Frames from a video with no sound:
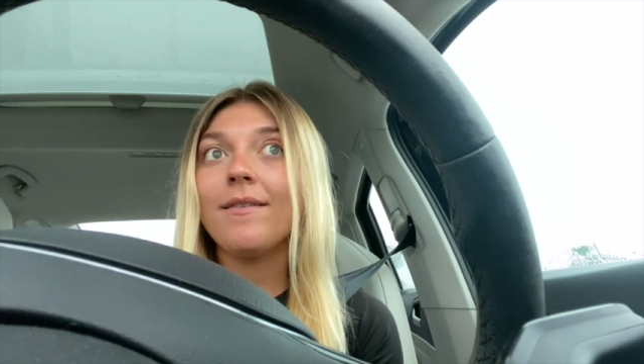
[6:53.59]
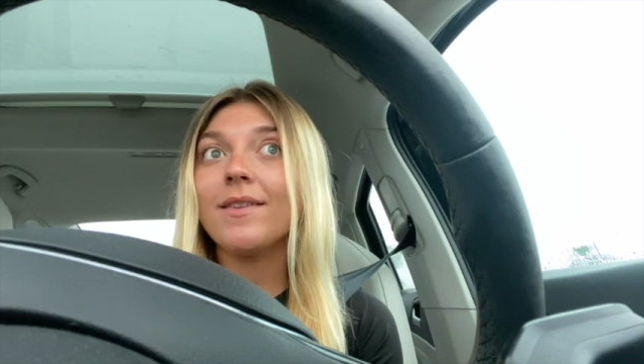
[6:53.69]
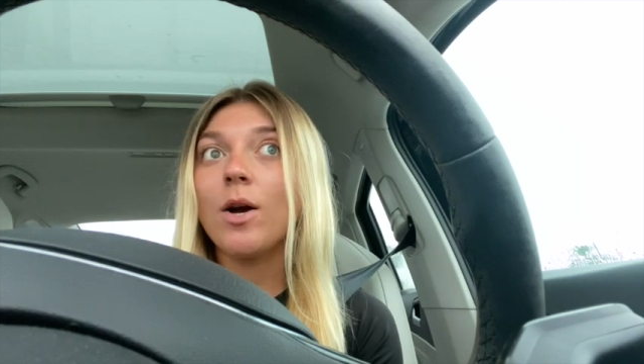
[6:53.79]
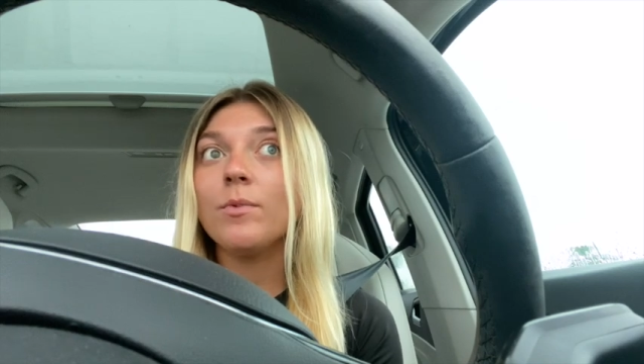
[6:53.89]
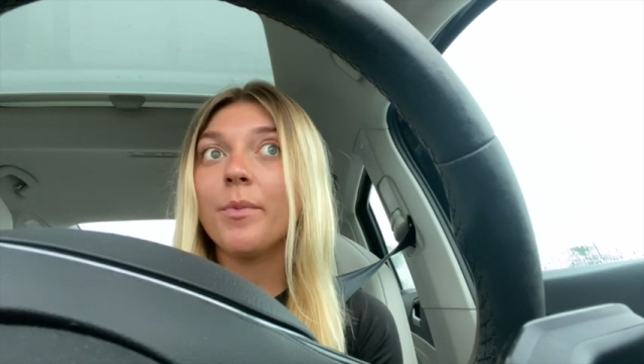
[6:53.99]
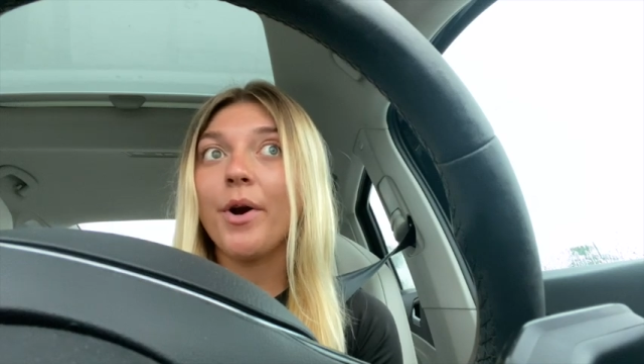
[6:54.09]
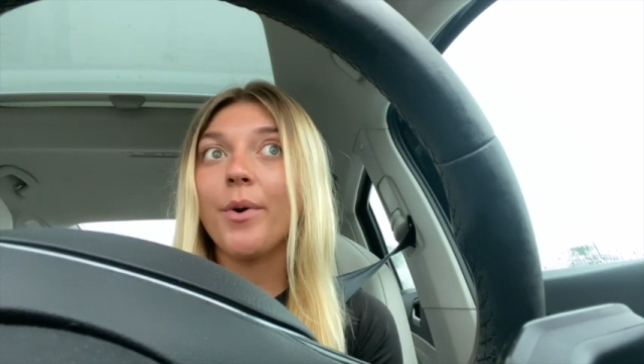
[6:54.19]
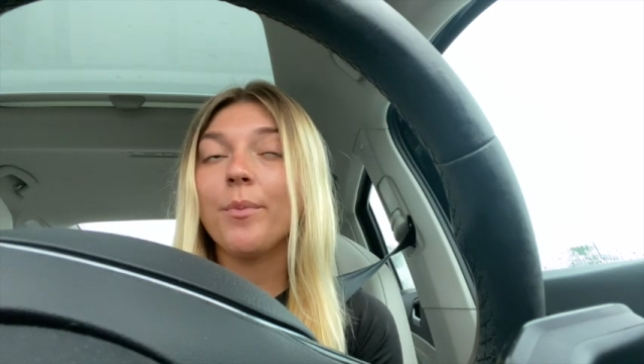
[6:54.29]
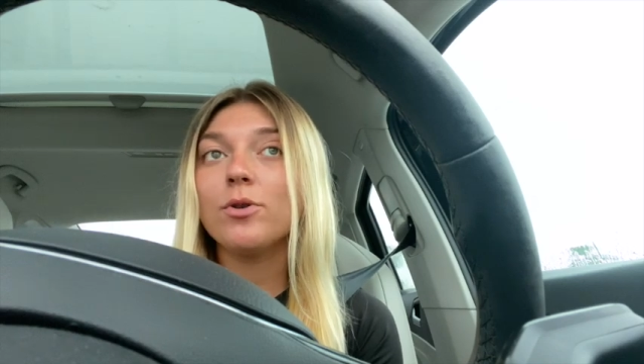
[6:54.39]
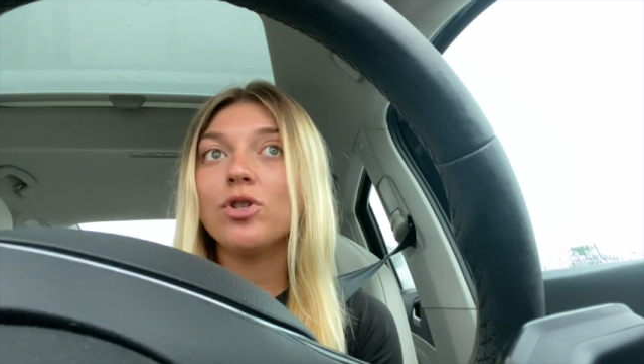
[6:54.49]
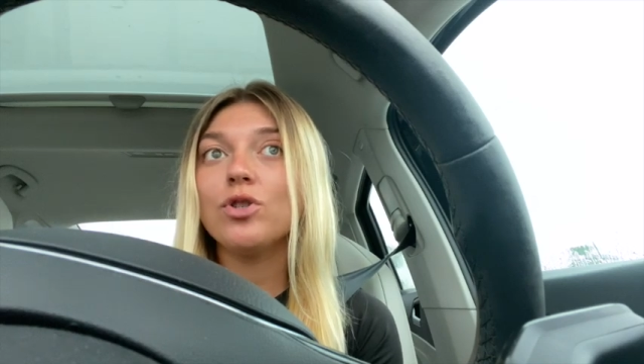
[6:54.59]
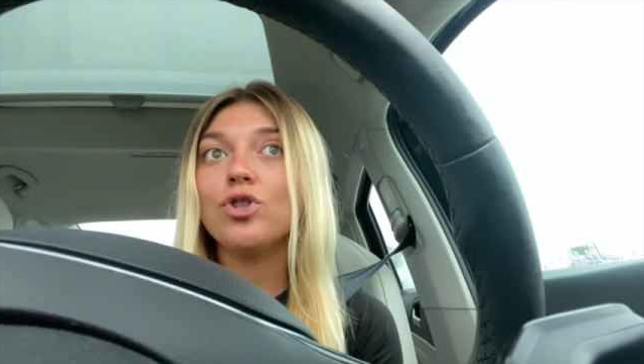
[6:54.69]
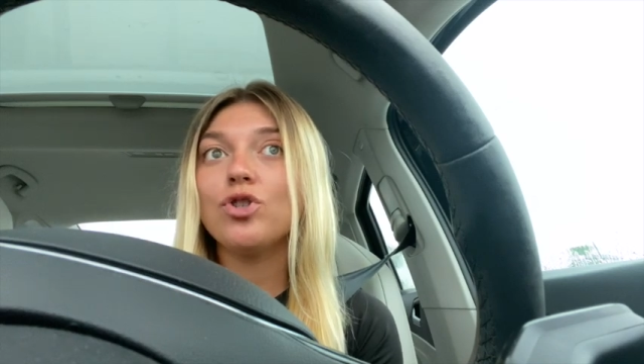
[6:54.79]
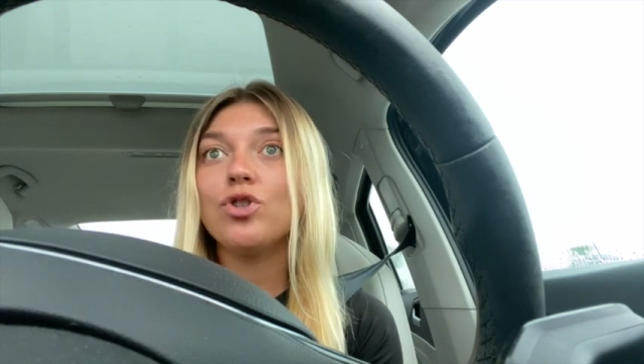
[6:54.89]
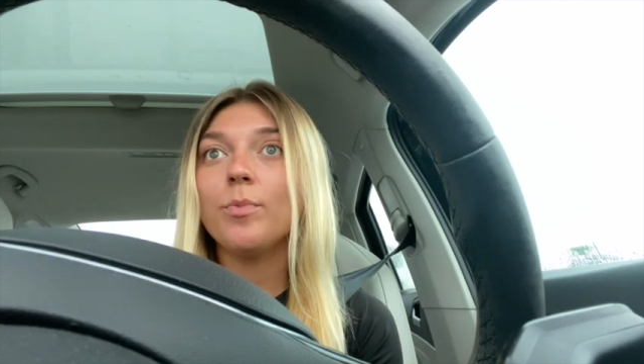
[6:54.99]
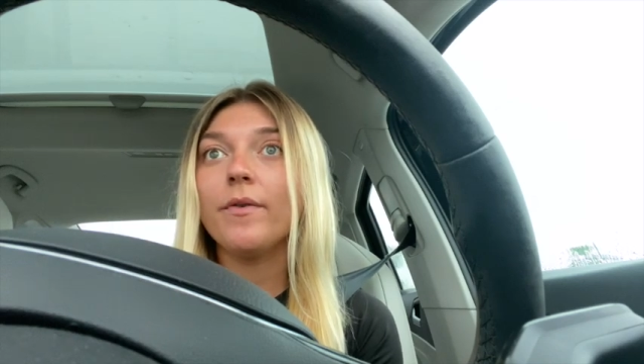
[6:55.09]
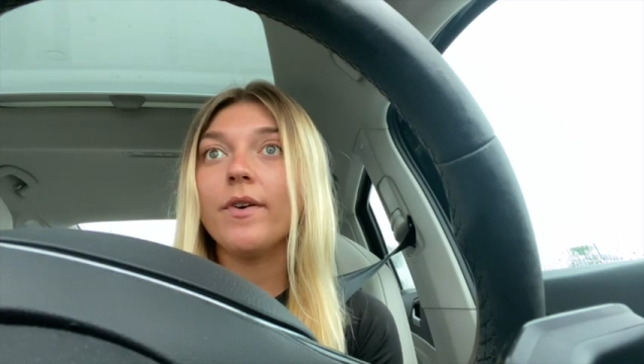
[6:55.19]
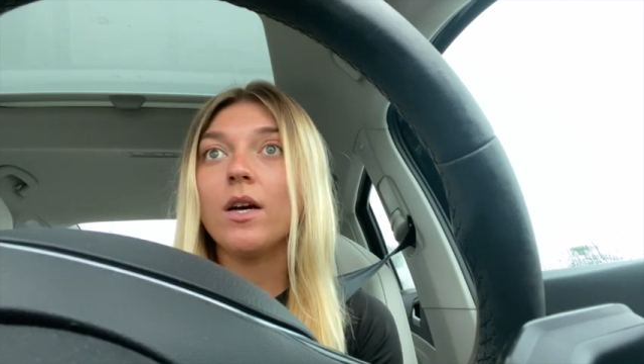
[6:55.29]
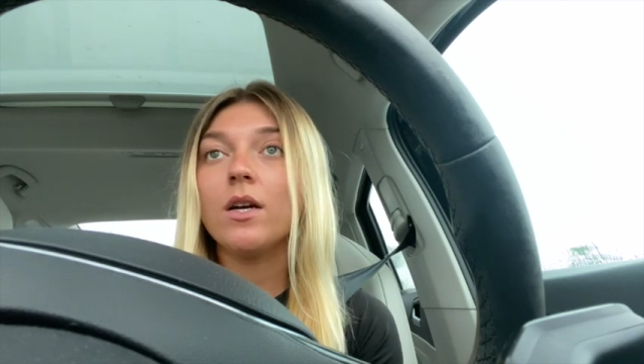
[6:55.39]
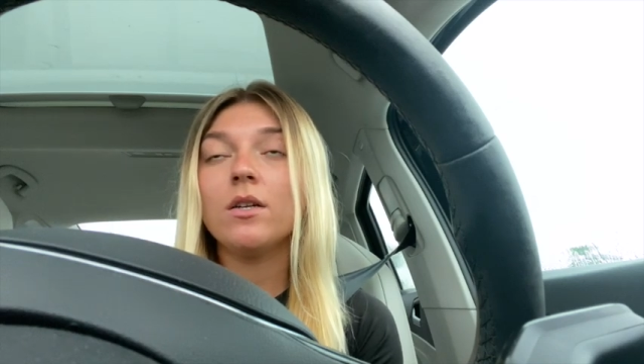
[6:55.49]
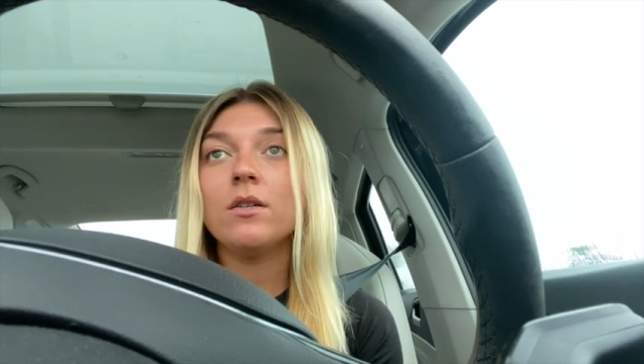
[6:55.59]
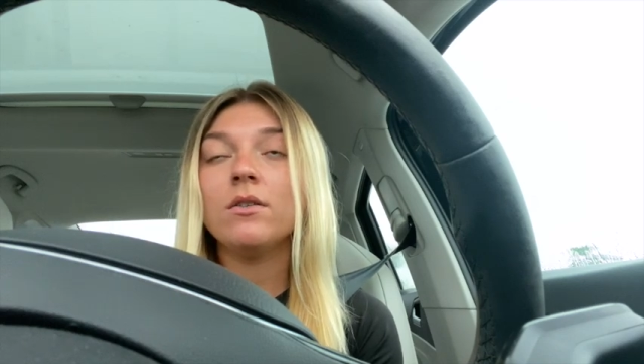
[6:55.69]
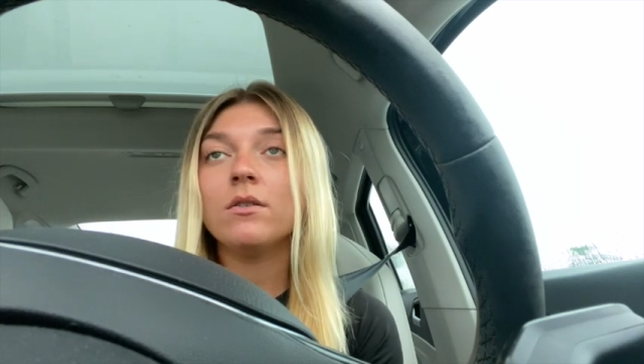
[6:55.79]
fly home tomorrow, which is super fun.